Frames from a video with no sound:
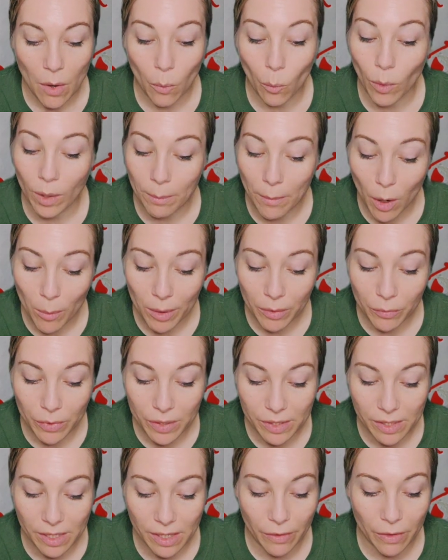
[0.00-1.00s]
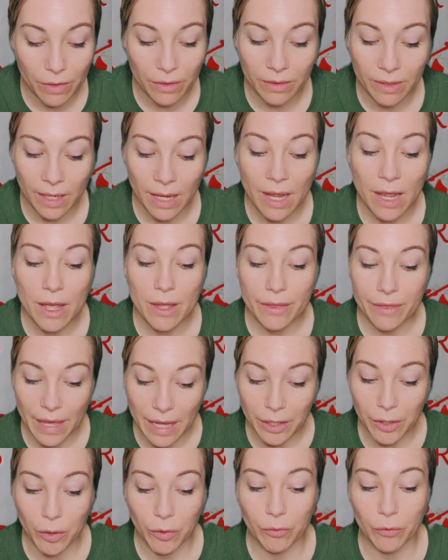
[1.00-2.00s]
One moment, receiver.
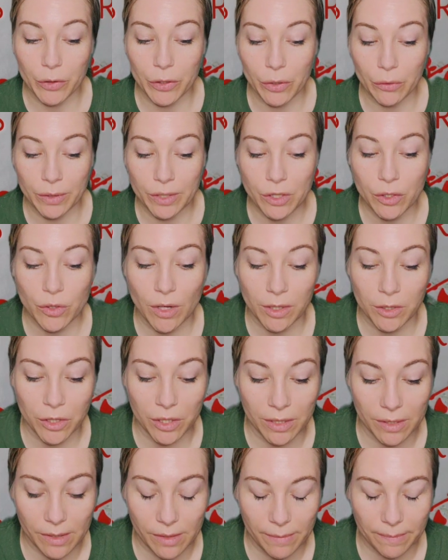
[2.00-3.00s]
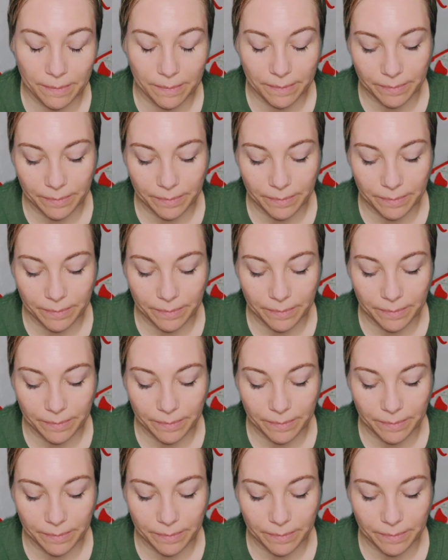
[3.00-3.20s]
Thank you for your instructions.